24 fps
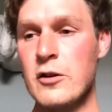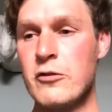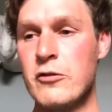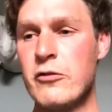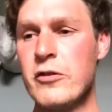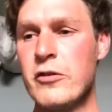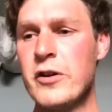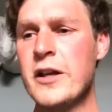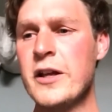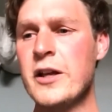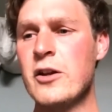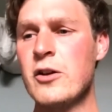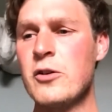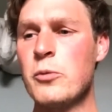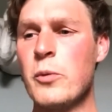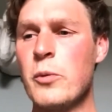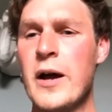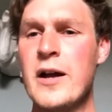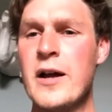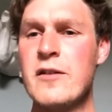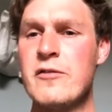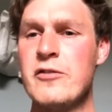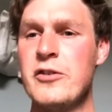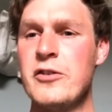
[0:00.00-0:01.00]
really good
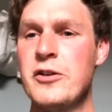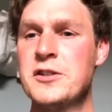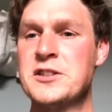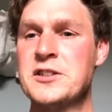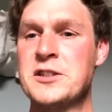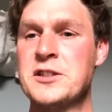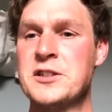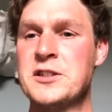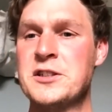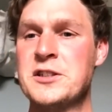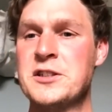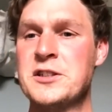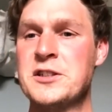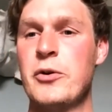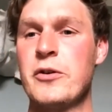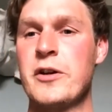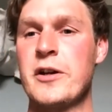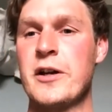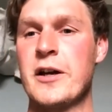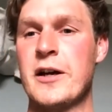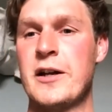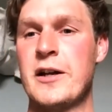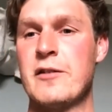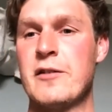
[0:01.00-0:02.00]
way of using Komoot
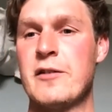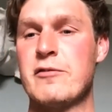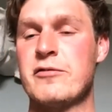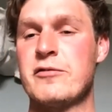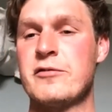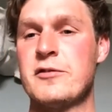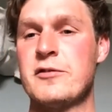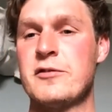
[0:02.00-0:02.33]
kind of